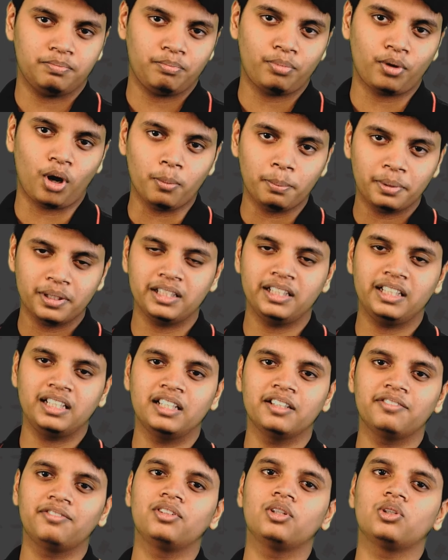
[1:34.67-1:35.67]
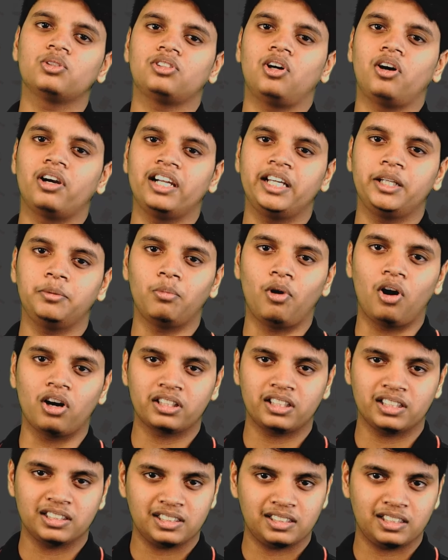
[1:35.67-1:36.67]
properly give those online
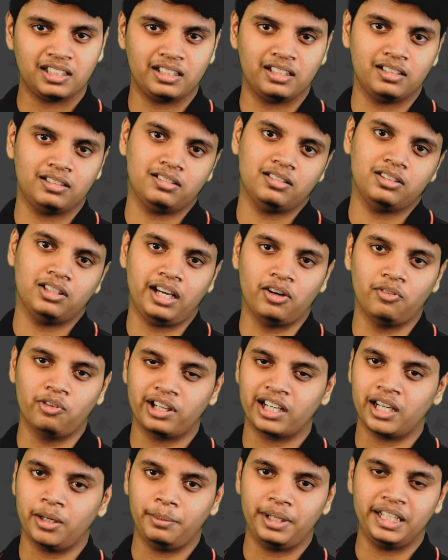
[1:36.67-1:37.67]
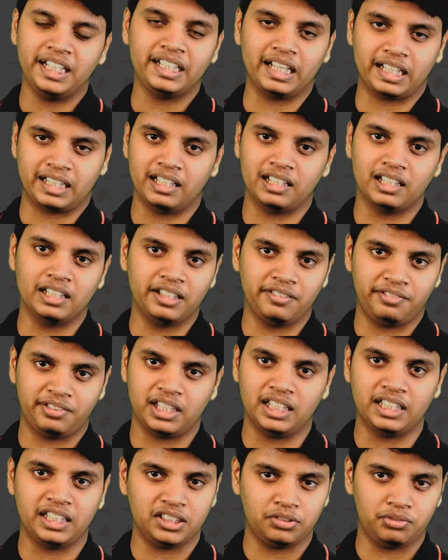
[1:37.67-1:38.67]
mock tests and overcome any technical
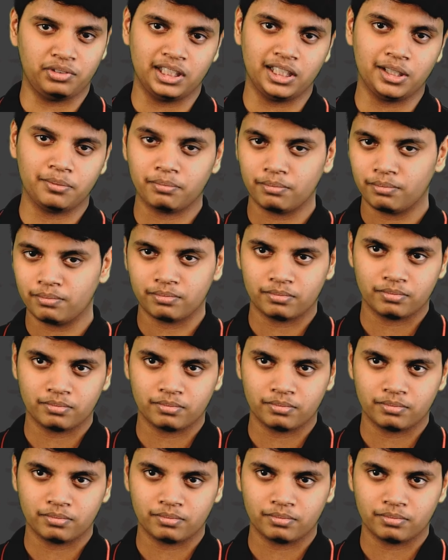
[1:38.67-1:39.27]
difficulties with them.